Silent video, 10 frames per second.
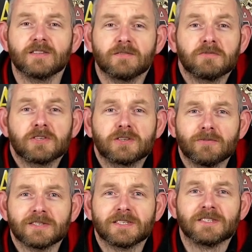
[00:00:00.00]
the
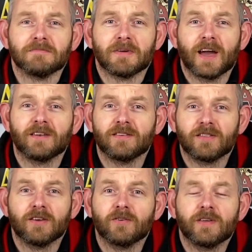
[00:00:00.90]
solar system and
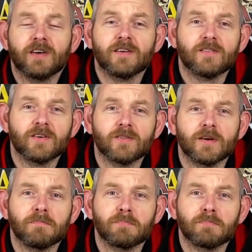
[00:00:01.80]
the other